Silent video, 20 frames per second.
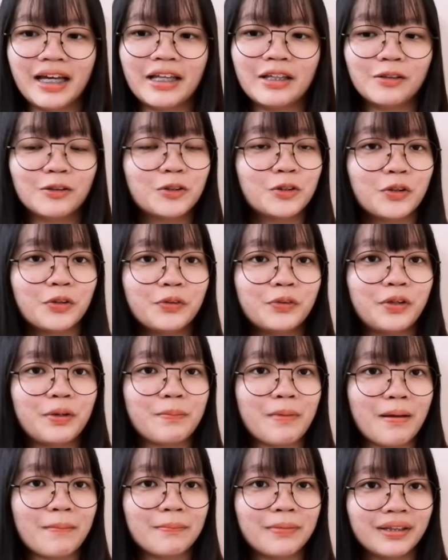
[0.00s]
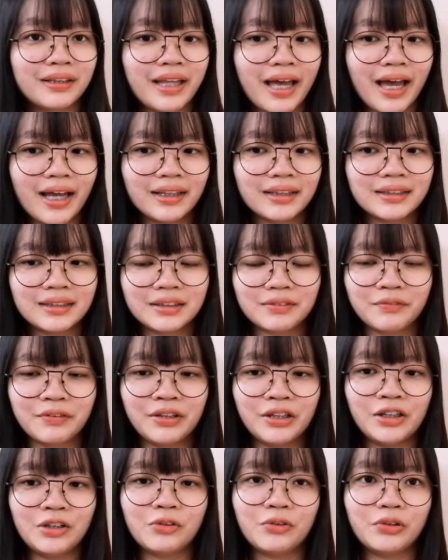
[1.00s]
and also remember that
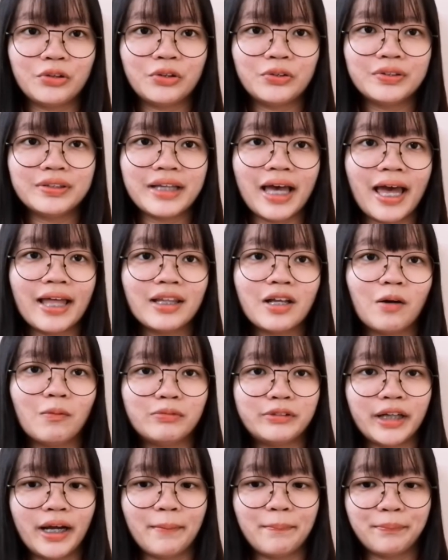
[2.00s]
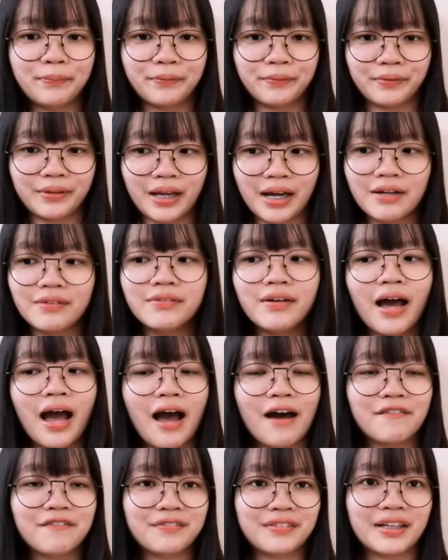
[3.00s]
we need to use an object pronoun
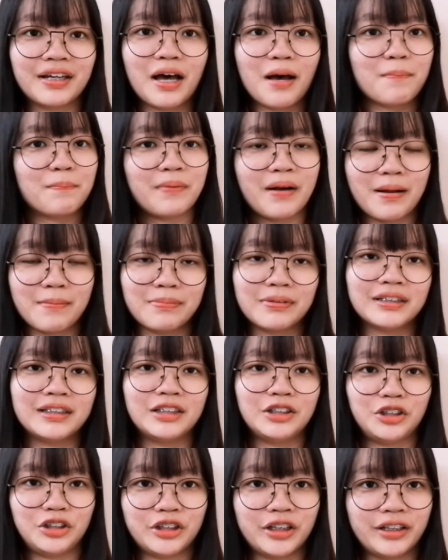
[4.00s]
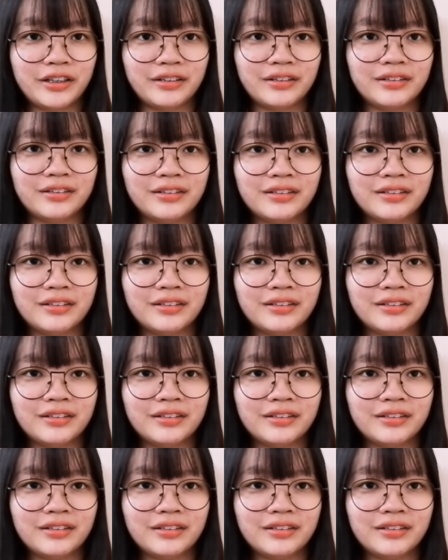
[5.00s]
after a preposition.